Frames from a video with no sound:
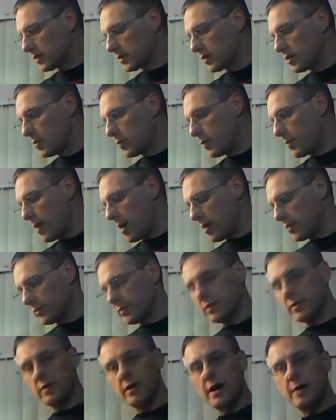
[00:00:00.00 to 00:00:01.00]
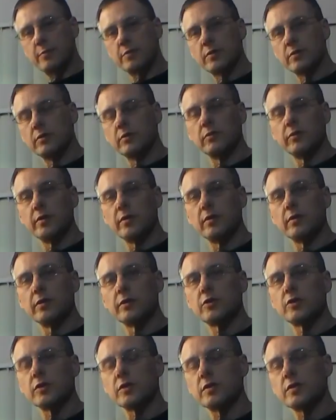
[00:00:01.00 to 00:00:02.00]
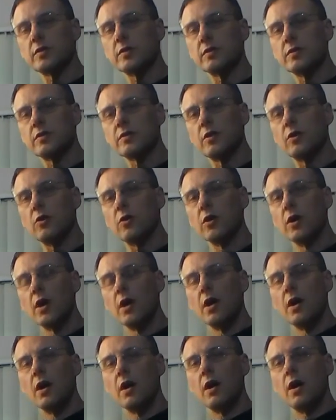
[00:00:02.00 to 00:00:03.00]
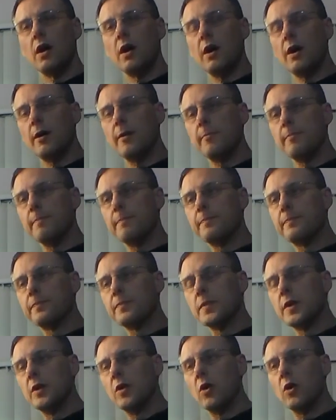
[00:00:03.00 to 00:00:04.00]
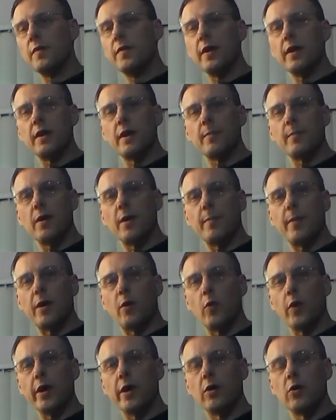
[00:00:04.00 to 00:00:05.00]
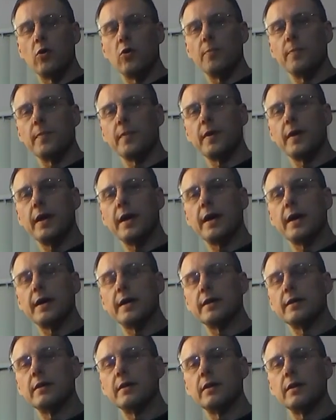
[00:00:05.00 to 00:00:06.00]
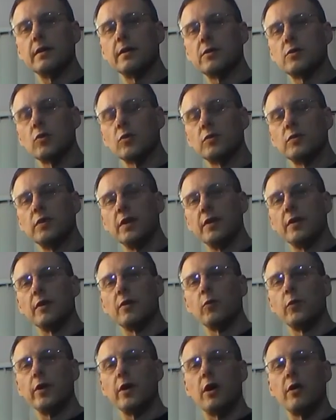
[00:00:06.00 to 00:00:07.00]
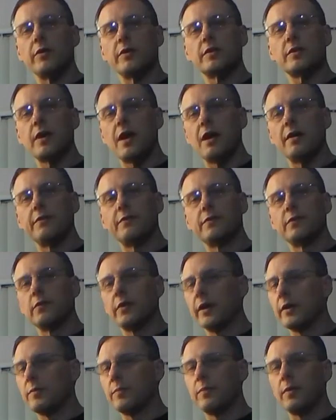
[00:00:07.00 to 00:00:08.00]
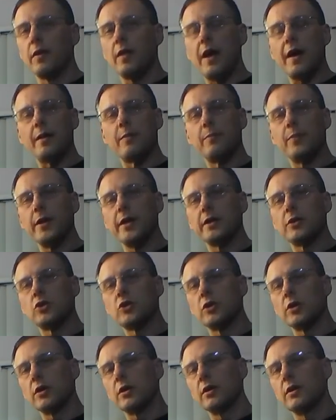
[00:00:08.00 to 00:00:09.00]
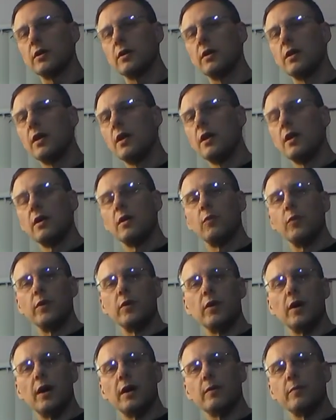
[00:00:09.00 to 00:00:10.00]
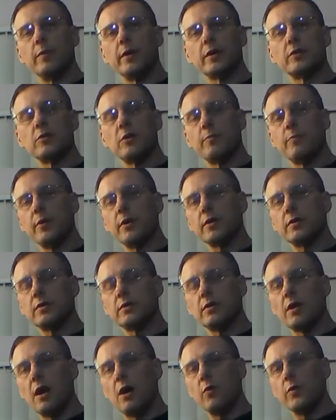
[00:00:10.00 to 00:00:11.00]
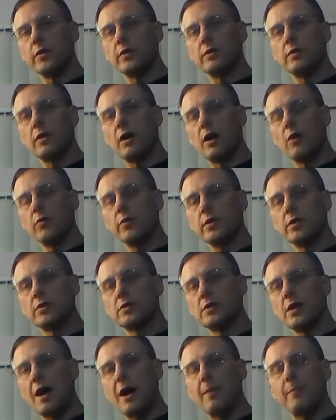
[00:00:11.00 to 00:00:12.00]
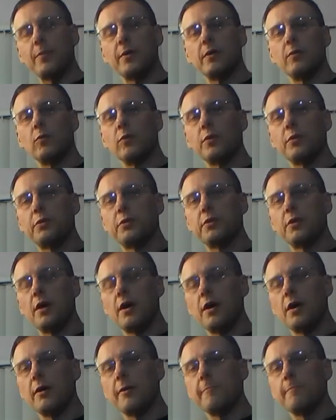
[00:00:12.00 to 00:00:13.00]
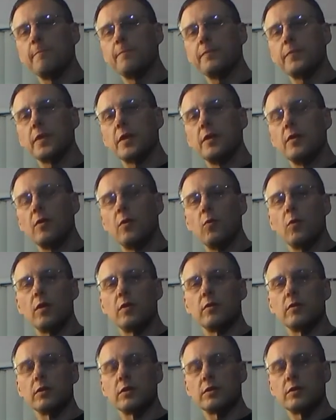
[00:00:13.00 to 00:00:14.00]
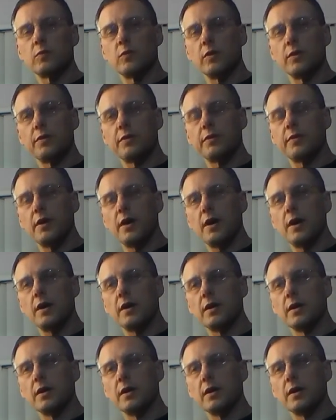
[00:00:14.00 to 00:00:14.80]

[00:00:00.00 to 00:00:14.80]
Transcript: scoop them out, and they're absolutely delicious. So, and then I'm on my way home, and so dinner we always have like a lot of baked chicken. We mix up our how we top it with whether it's with